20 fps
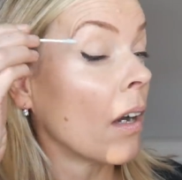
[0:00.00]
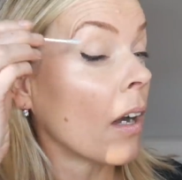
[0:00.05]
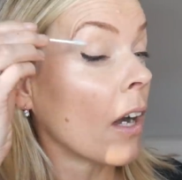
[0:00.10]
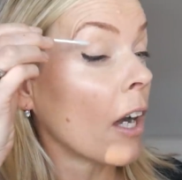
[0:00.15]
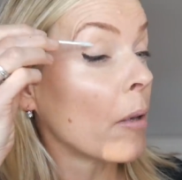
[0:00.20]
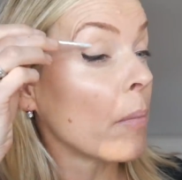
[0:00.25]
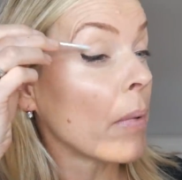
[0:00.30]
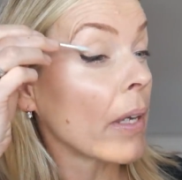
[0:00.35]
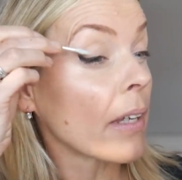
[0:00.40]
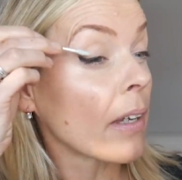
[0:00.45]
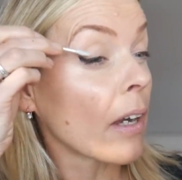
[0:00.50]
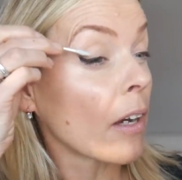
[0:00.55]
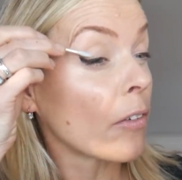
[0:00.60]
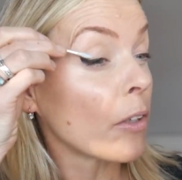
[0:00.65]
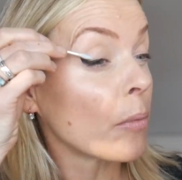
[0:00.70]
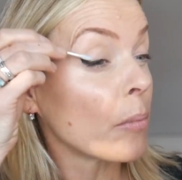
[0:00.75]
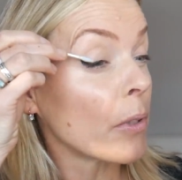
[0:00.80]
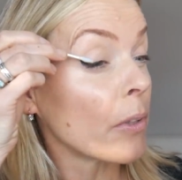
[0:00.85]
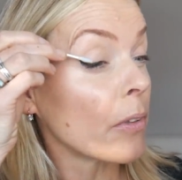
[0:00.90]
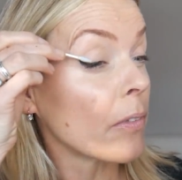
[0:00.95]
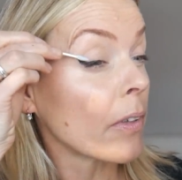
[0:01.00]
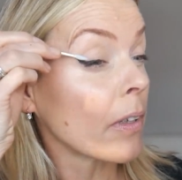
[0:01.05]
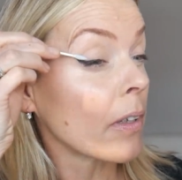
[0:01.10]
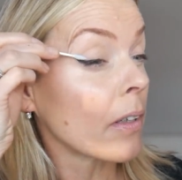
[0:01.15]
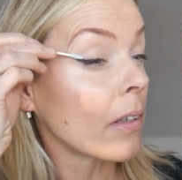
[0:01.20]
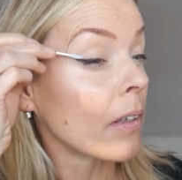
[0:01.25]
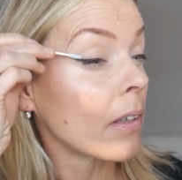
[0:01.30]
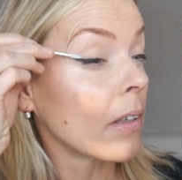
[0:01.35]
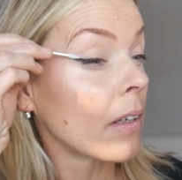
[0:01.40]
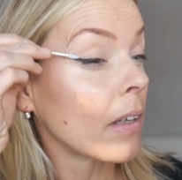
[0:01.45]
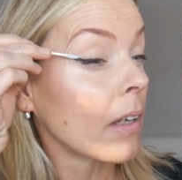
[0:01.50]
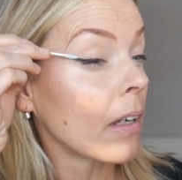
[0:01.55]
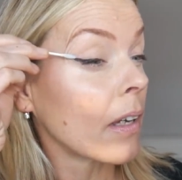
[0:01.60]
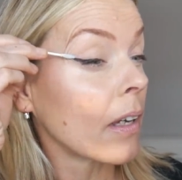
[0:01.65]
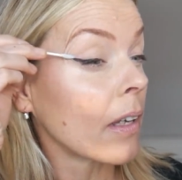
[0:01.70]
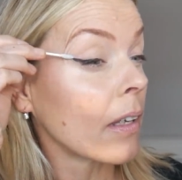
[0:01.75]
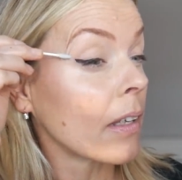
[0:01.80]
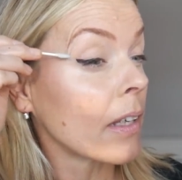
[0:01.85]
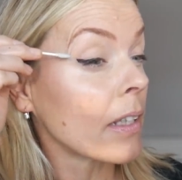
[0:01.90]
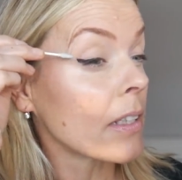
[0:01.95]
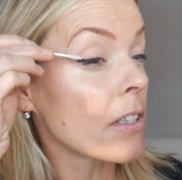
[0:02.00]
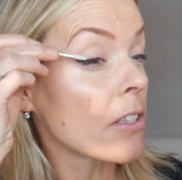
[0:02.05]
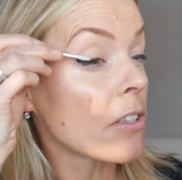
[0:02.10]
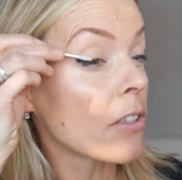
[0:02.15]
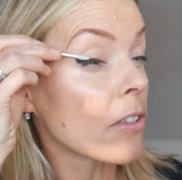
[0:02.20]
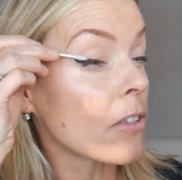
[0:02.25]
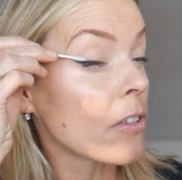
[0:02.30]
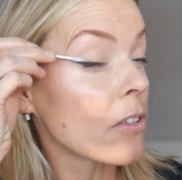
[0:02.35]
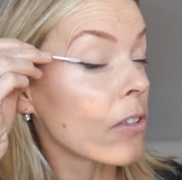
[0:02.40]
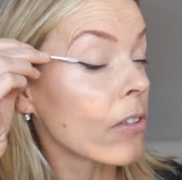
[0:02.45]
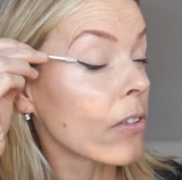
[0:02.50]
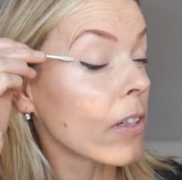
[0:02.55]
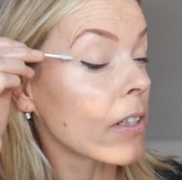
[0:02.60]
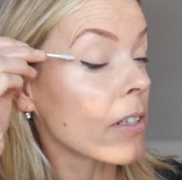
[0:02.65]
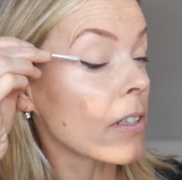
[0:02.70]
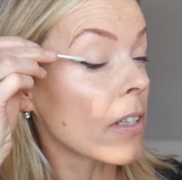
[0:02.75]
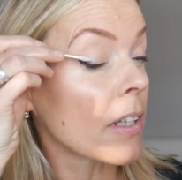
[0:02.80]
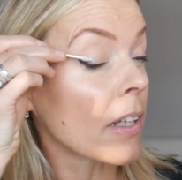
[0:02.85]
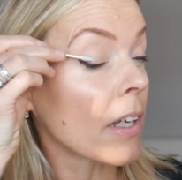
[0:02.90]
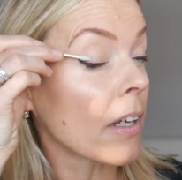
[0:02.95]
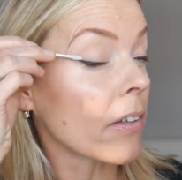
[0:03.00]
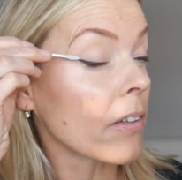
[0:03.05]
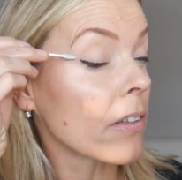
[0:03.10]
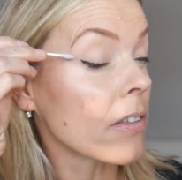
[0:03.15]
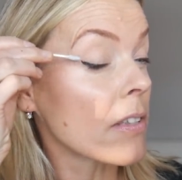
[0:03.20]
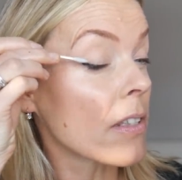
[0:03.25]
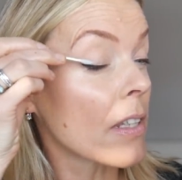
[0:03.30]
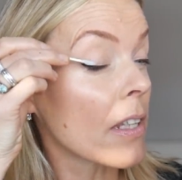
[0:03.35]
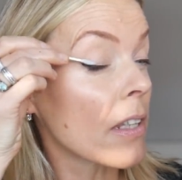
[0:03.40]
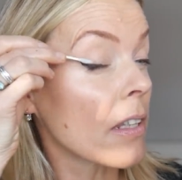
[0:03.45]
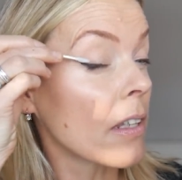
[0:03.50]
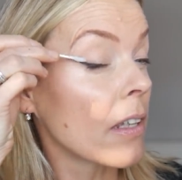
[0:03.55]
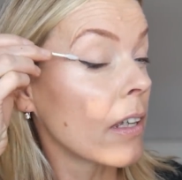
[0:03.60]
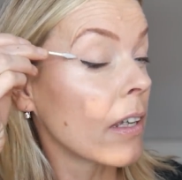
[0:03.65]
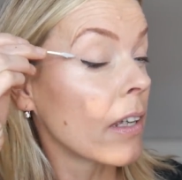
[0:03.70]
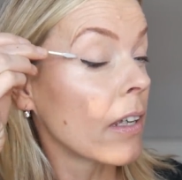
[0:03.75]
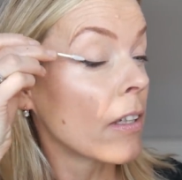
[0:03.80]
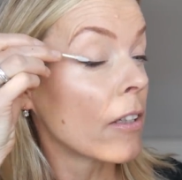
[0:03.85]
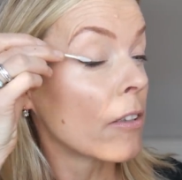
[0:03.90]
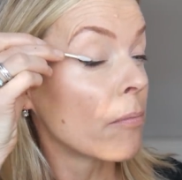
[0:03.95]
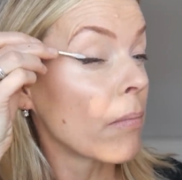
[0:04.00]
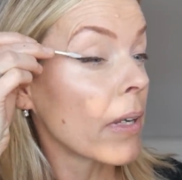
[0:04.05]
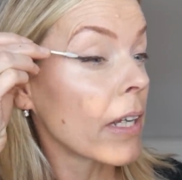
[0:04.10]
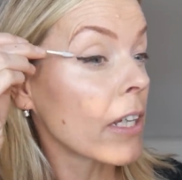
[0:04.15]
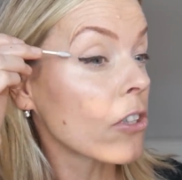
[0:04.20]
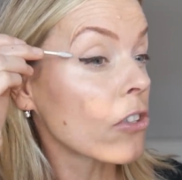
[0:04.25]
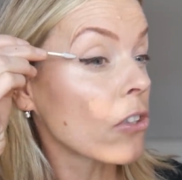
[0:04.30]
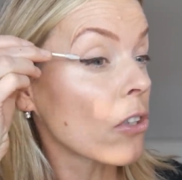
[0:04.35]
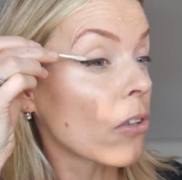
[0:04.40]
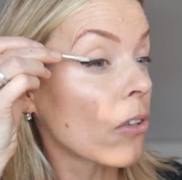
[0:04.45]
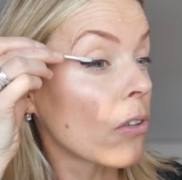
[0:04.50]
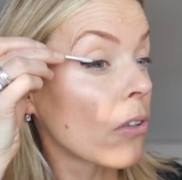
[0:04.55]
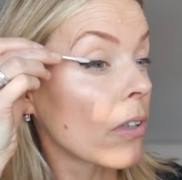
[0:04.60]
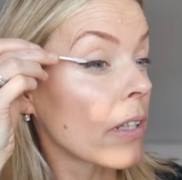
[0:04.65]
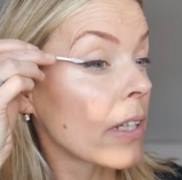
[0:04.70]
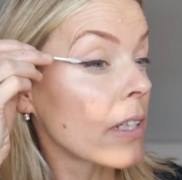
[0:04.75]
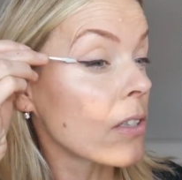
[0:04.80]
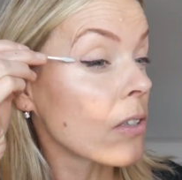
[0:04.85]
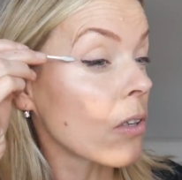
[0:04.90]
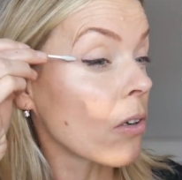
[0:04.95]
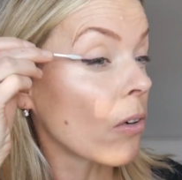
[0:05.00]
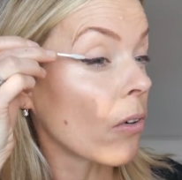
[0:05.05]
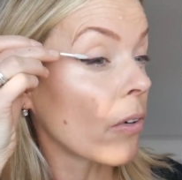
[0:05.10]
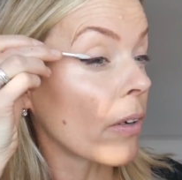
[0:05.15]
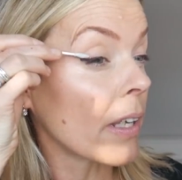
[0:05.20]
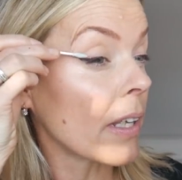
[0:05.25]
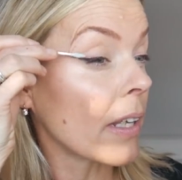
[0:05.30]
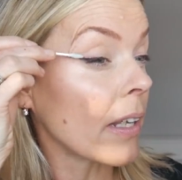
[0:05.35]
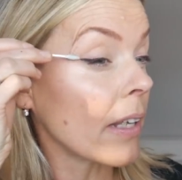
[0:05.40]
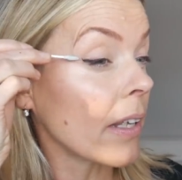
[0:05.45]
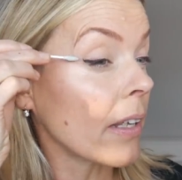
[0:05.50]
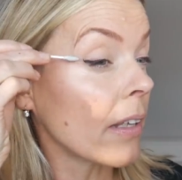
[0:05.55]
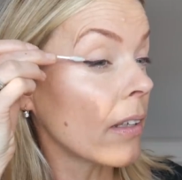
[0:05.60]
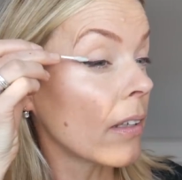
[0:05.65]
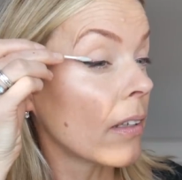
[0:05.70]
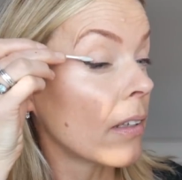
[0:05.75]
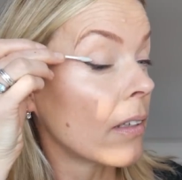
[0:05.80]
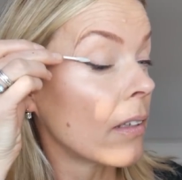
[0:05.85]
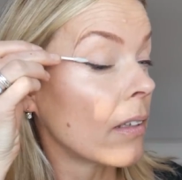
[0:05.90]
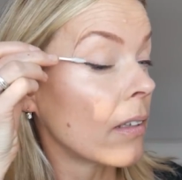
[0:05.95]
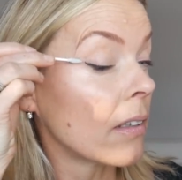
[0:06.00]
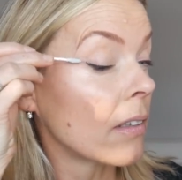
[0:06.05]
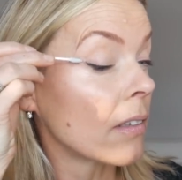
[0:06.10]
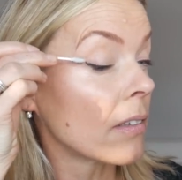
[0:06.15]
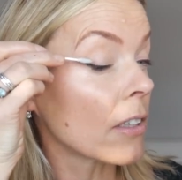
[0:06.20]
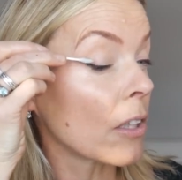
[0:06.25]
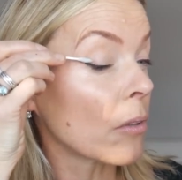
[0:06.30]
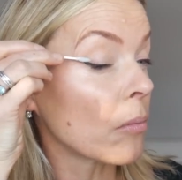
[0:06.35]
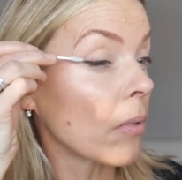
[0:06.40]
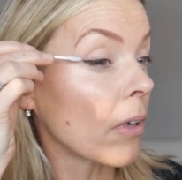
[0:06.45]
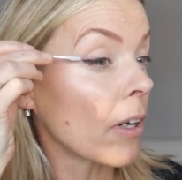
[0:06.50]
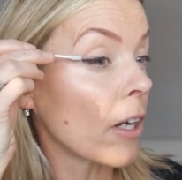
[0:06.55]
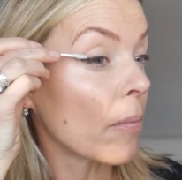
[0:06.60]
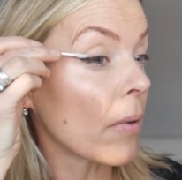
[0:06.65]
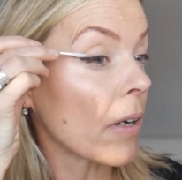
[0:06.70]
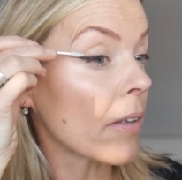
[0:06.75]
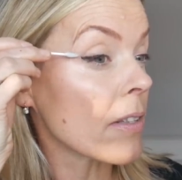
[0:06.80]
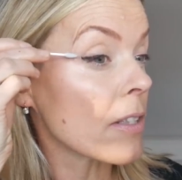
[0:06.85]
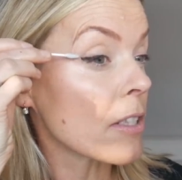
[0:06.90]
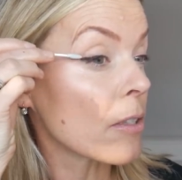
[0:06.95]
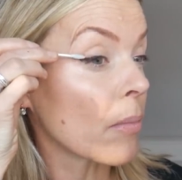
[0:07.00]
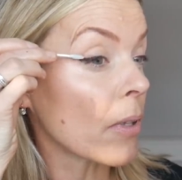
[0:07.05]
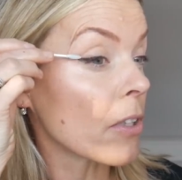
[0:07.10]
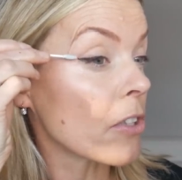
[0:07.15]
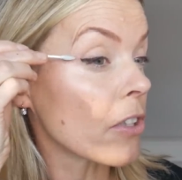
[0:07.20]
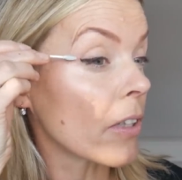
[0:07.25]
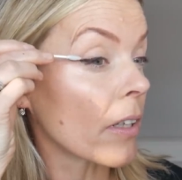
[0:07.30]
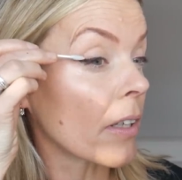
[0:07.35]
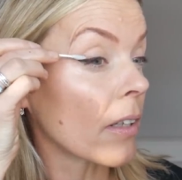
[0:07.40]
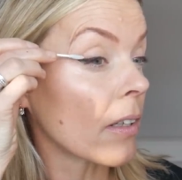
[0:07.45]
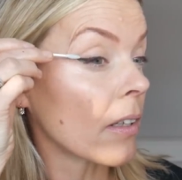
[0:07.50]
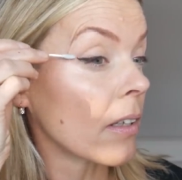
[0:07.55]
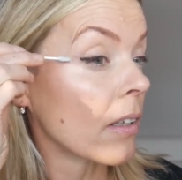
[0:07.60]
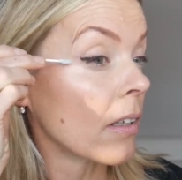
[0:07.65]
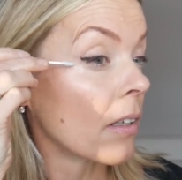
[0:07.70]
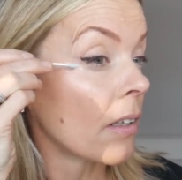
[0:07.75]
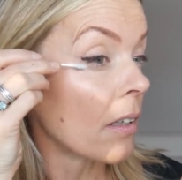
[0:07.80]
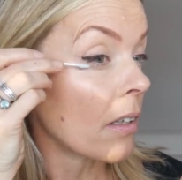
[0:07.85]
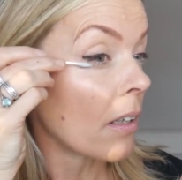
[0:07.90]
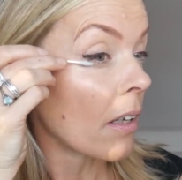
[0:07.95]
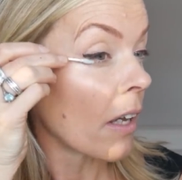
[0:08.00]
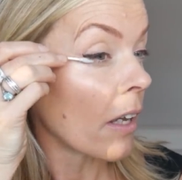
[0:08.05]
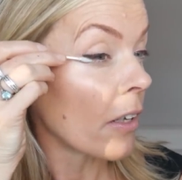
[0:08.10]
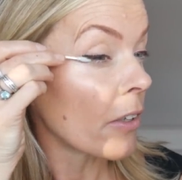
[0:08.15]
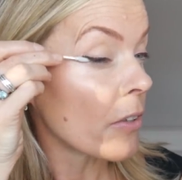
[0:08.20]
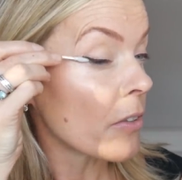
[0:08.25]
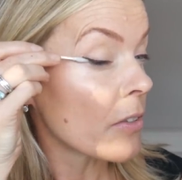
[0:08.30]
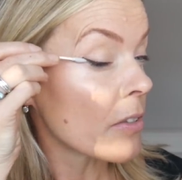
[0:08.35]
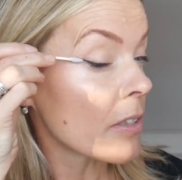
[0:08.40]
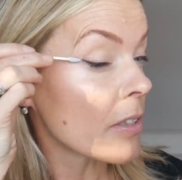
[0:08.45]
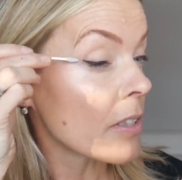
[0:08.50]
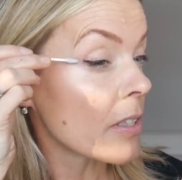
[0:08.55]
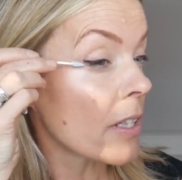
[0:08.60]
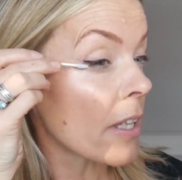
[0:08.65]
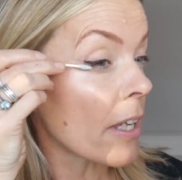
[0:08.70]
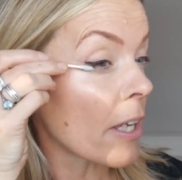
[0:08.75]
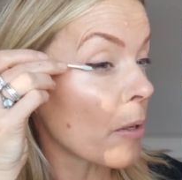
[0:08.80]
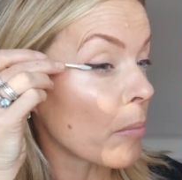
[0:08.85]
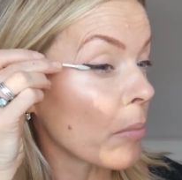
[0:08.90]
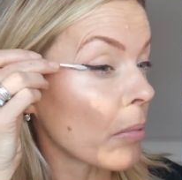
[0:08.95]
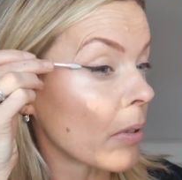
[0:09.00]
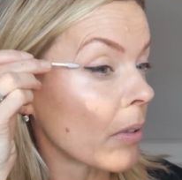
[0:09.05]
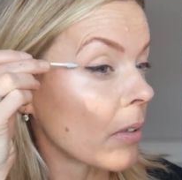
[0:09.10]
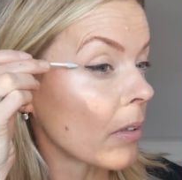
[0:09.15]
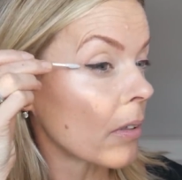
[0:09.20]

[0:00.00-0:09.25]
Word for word: eye makeup remover and let's just stretch that out. You see, make sure it's oily. Don't worry about the smudging and use the tip